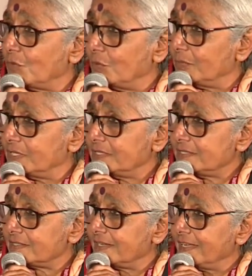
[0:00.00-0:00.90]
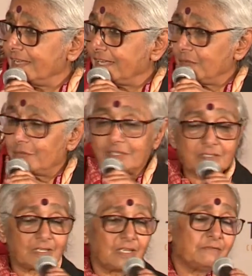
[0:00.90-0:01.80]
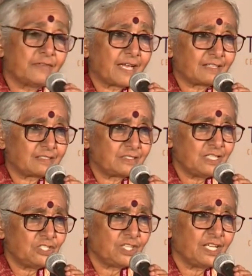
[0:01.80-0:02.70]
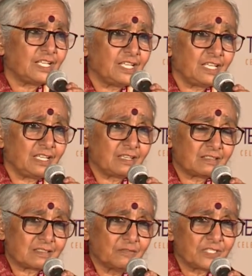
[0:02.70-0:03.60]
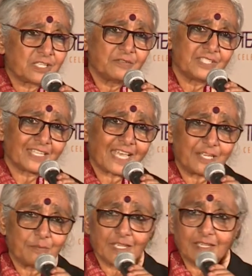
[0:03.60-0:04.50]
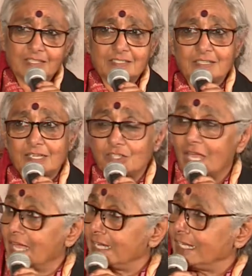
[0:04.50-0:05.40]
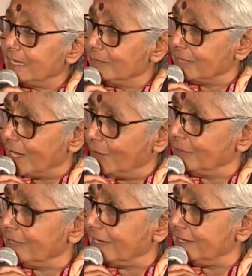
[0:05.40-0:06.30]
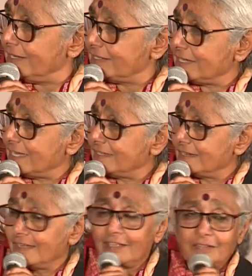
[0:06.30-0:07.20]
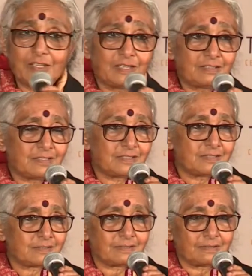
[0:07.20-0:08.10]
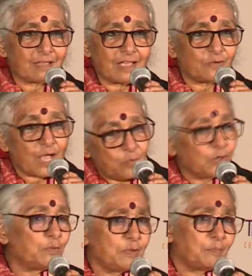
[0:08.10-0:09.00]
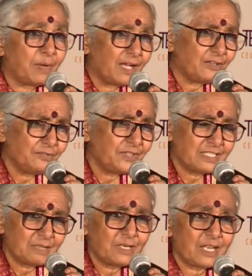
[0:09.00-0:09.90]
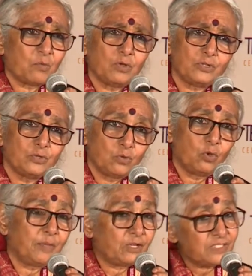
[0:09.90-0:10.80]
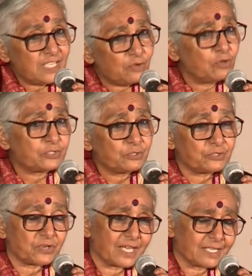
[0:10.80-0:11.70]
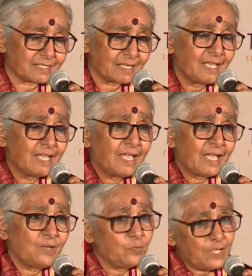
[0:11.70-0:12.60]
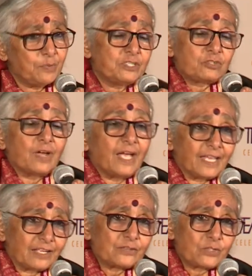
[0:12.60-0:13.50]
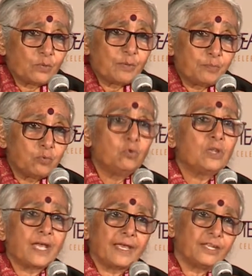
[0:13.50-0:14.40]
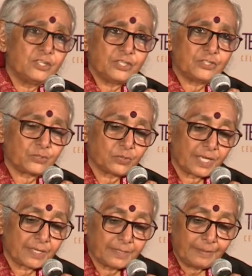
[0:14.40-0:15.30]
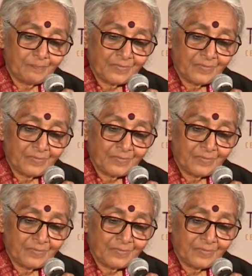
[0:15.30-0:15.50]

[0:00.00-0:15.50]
moment. He was, in fact, teaching at the Civil Servants Academy at that stage. He came down and he said that this is, I, I want to be part of this. I mean, I want to know, because he had also tried. And we were trying. So we pooled our energies together.